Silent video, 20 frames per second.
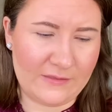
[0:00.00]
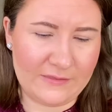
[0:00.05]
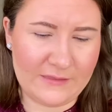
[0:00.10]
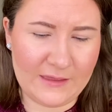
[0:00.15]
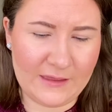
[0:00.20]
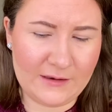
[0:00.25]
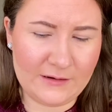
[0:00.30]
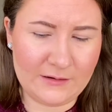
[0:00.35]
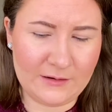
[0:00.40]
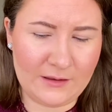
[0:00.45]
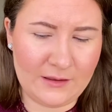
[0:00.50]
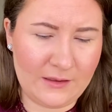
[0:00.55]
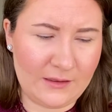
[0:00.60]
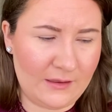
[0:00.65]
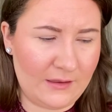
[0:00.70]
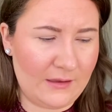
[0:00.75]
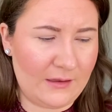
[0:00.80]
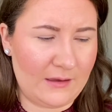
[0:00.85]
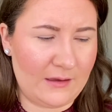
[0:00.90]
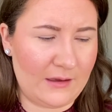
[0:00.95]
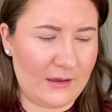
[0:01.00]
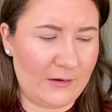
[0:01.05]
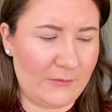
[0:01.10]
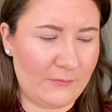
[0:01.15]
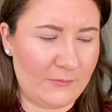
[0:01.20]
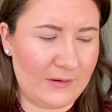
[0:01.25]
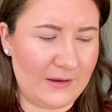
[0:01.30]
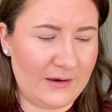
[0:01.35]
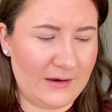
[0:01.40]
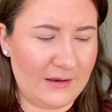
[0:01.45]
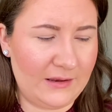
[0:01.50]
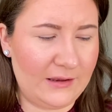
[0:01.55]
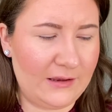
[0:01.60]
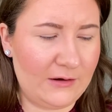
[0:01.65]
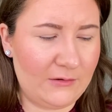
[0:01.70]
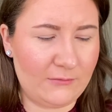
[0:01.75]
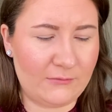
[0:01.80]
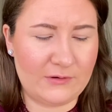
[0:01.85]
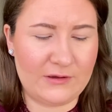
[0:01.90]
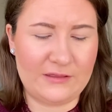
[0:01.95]
then I went
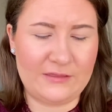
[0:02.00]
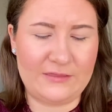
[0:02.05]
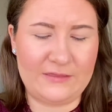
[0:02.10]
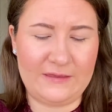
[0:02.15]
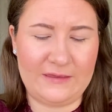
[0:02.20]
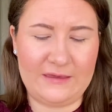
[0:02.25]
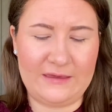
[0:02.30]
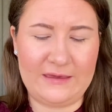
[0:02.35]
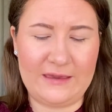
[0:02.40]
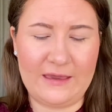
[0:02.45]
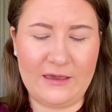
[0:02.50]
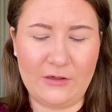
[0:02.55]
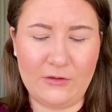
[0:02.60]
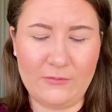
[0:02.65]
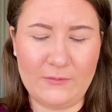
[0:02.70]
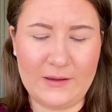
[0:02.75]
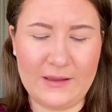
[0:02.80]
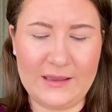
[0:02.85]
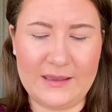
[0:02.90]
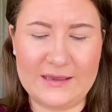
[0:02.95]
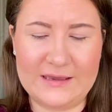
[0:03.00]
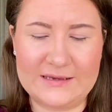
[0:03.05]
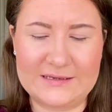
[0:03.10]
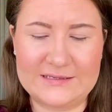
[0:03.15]
in with the LYS